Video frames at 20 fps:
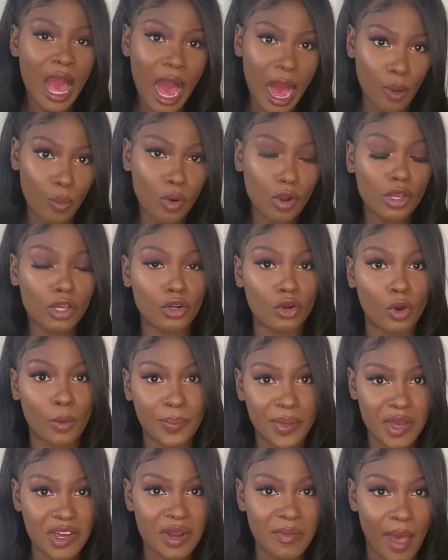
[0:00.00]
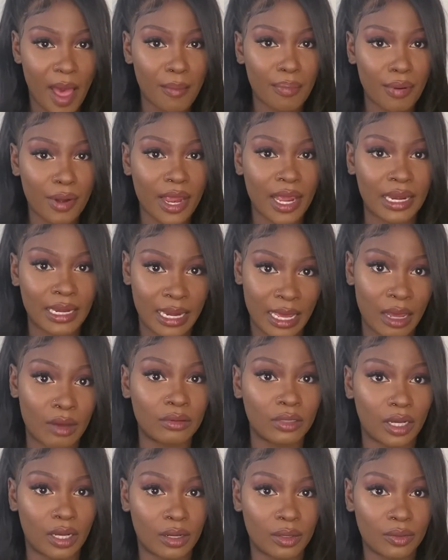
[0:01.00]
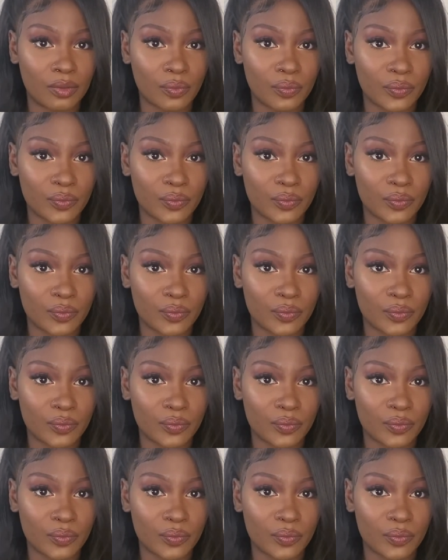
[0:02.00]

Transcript: I'm working on building my brand now, though